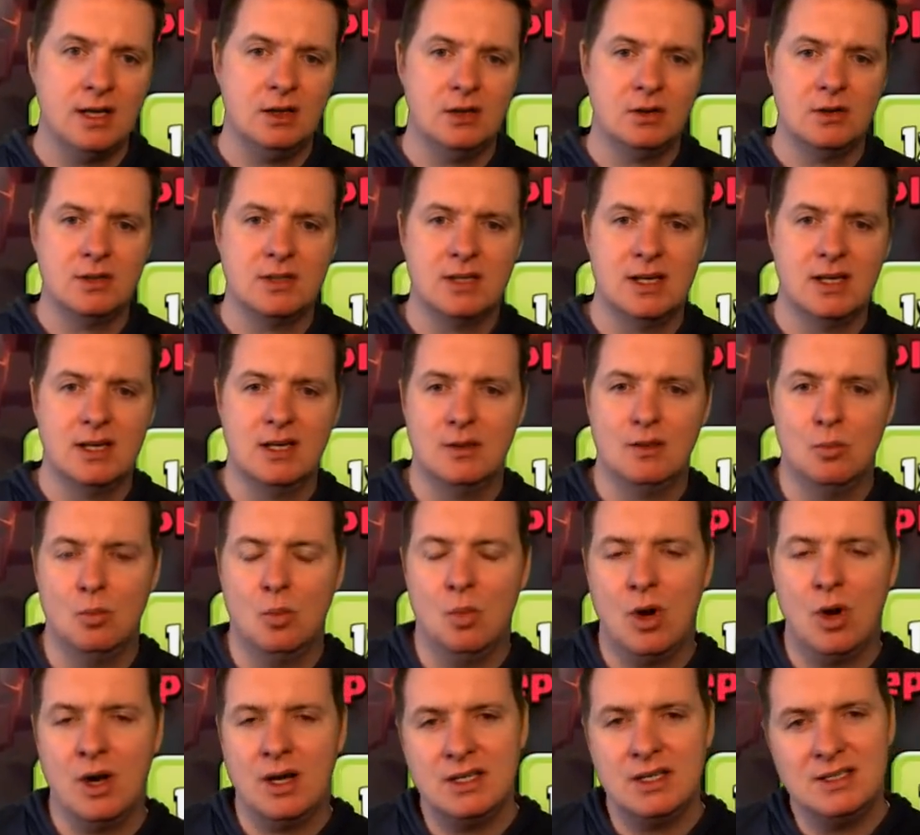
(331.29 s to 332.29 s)
It looks like the
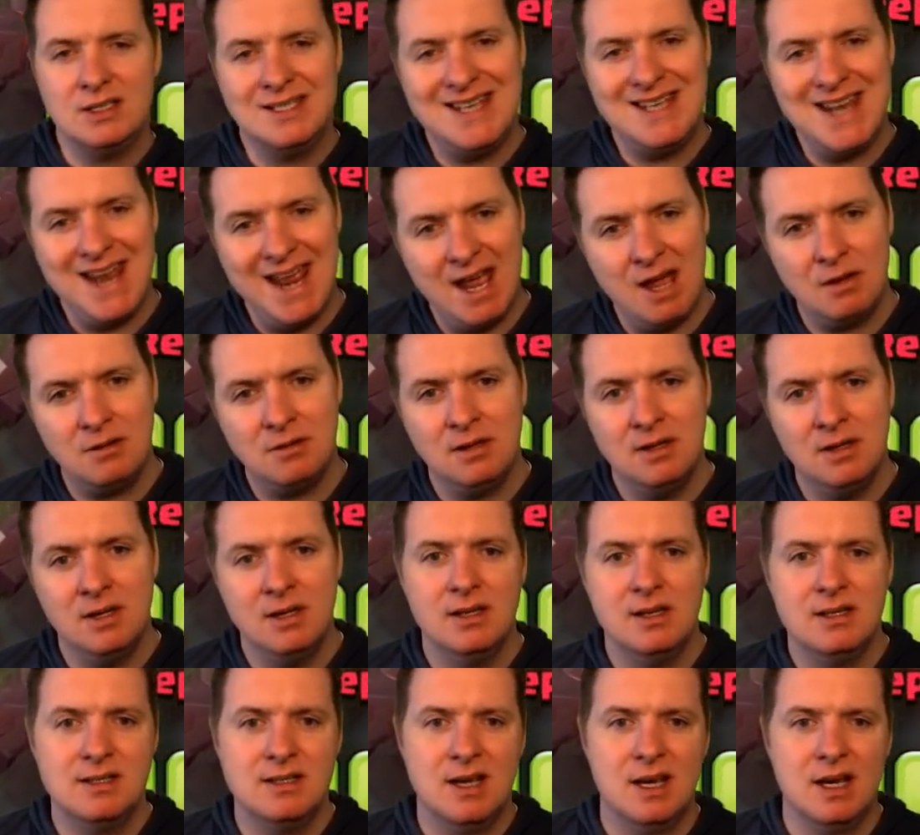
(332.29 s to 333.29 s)
one is down,
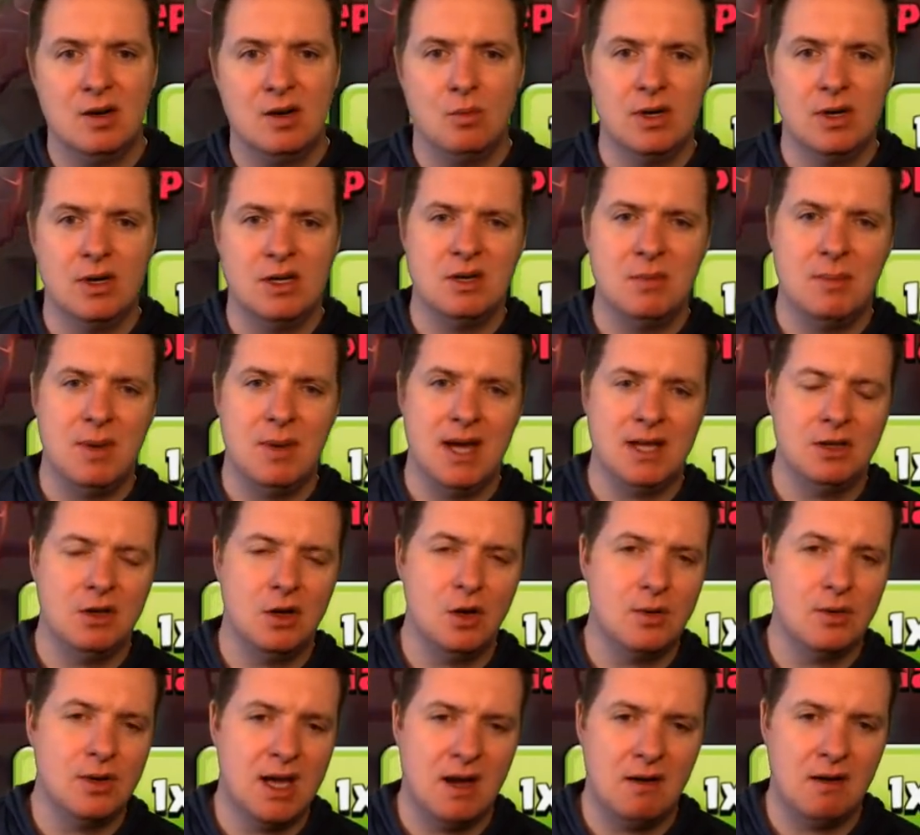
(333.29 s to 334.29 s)
second one is about to
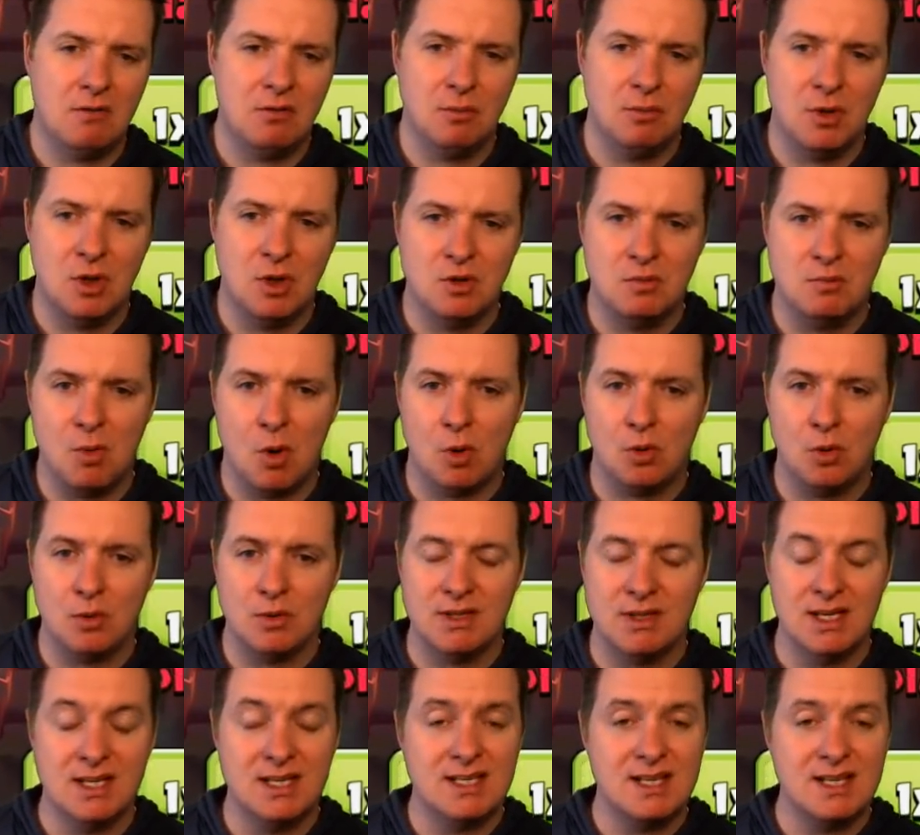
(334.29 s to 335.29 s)
go down from those
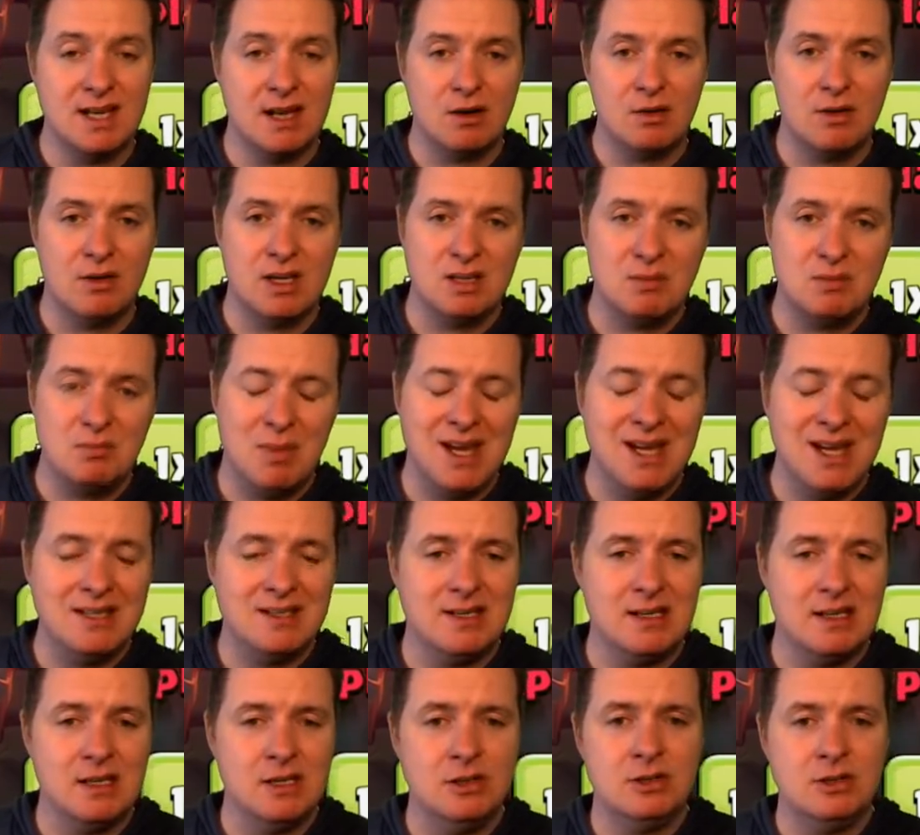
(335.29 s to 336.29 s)
bowlers in the center. This
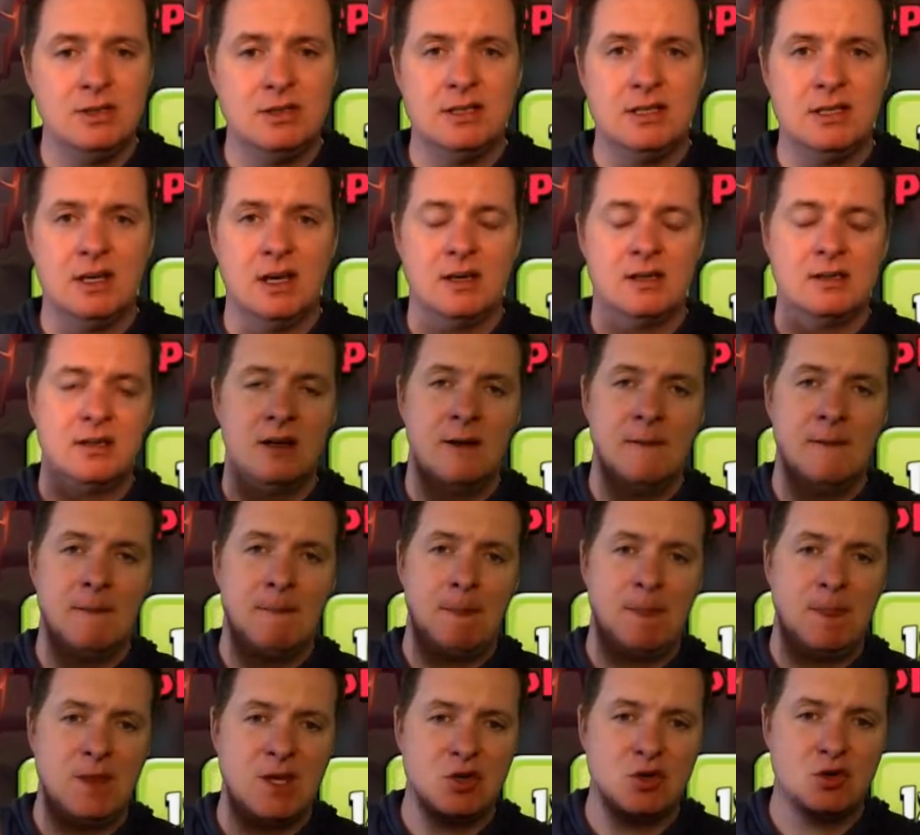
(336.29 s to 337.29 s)
base is just
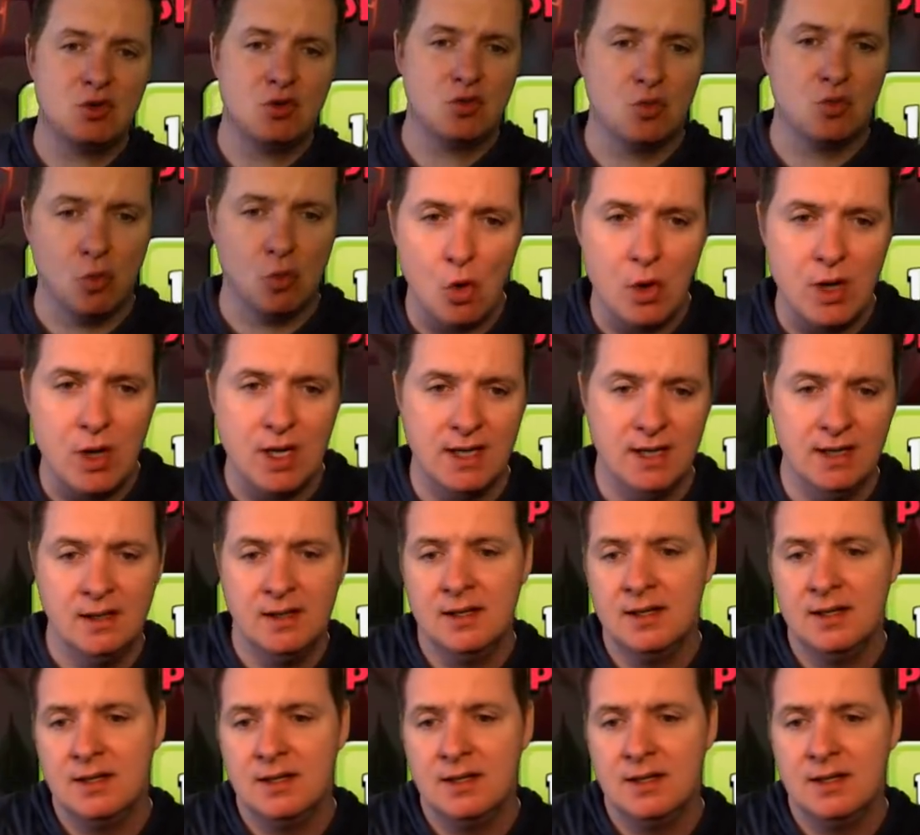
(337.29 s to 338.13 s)
destroyed.